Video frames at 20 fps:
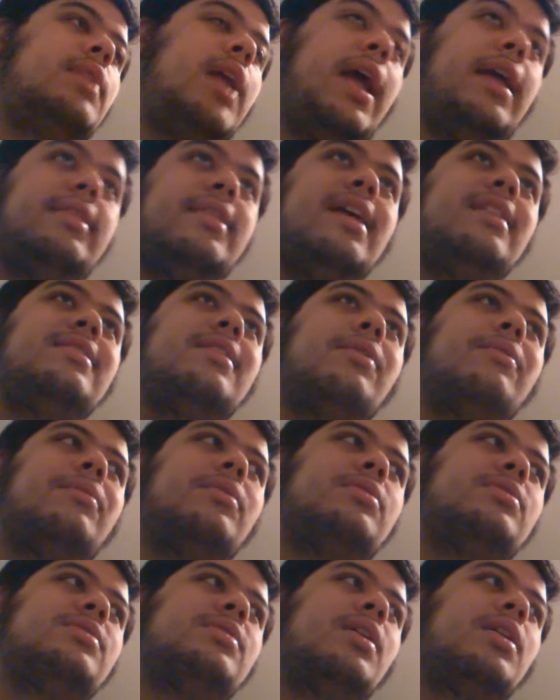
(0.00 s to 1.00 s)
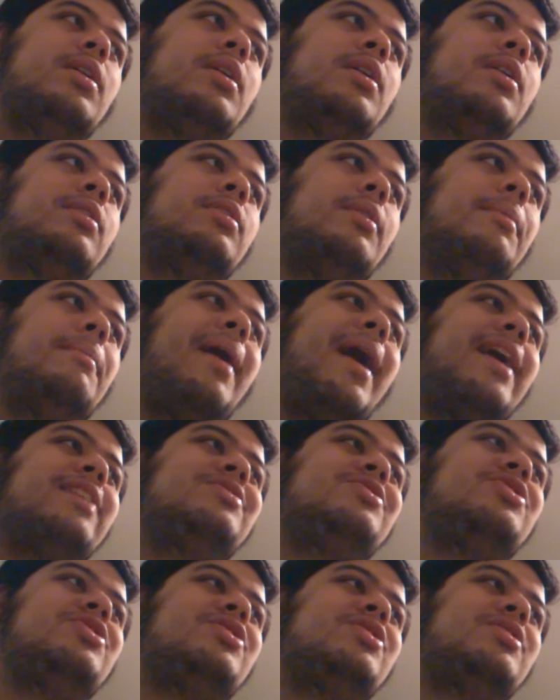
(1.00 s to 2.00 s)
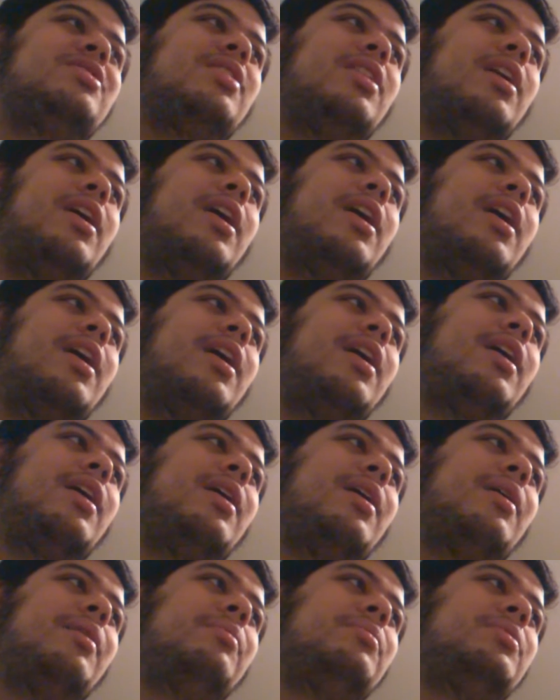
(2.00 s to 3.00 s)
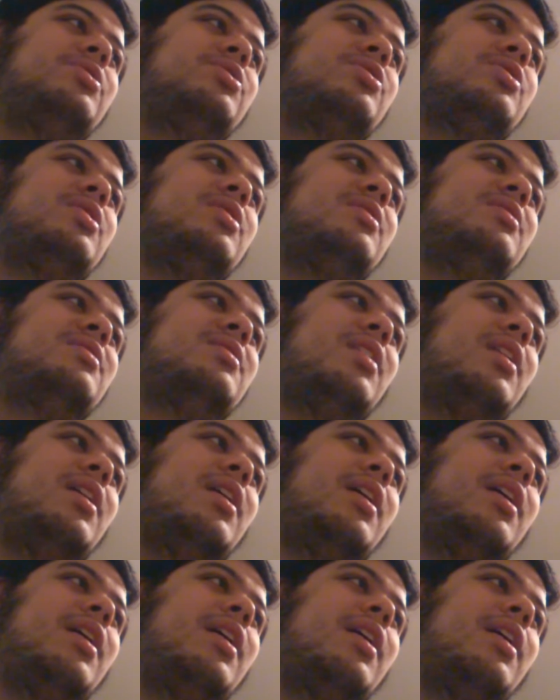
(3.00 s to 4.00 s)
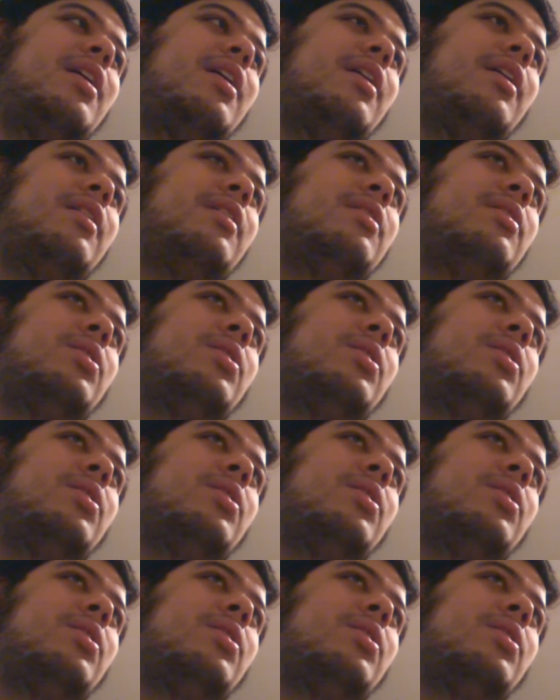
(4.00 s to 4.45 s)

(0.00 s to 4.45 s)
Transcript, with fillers: and then there was the match, uh, which is uh,